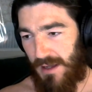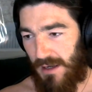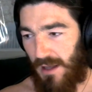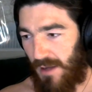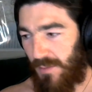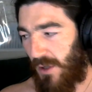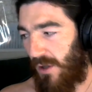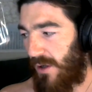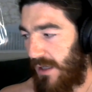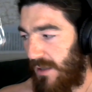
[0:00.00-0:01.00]
alarm
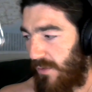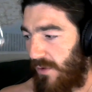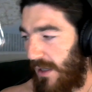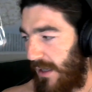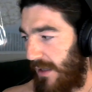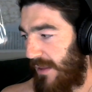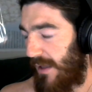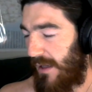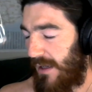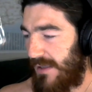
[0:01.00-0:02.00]
clock in the morning
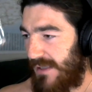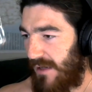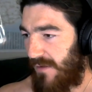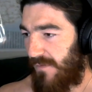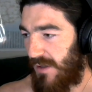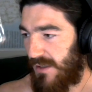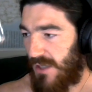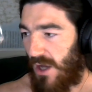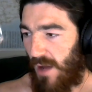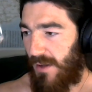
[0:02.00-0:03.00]
that instead of the
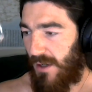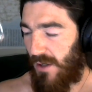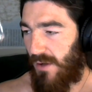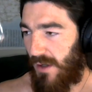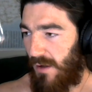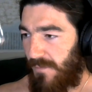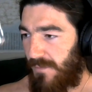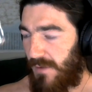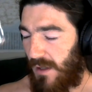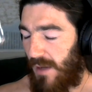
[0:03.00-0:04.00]
timer going off,
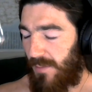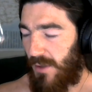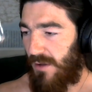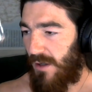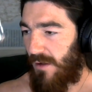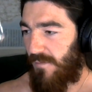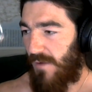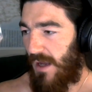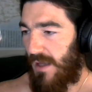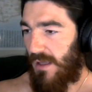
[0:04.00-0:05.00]
the alarm going off,
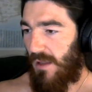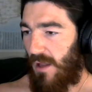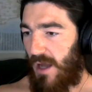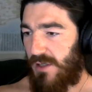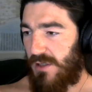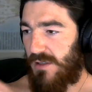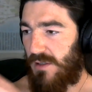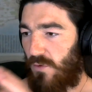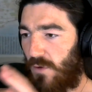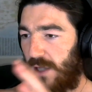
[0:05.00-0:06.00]
the light just
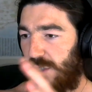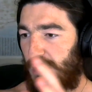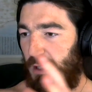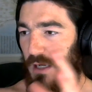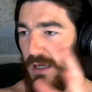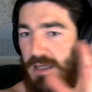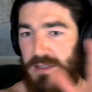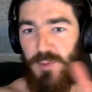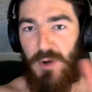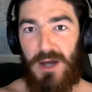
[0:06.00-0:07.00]
gradually
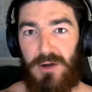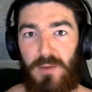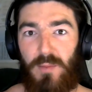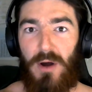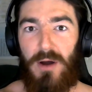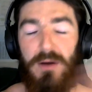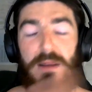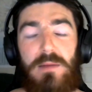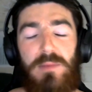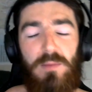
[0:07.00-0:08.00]
gets brighter and brighter,
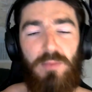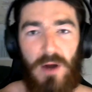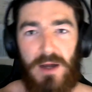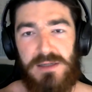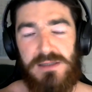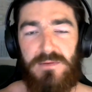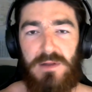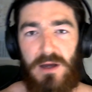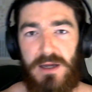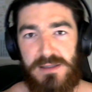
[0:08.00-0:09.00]
and the brightness of the
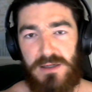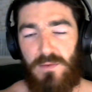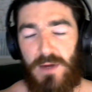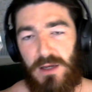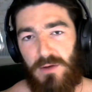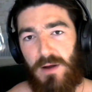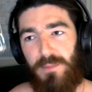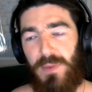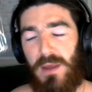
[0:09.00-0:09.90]
light is going to wake you up.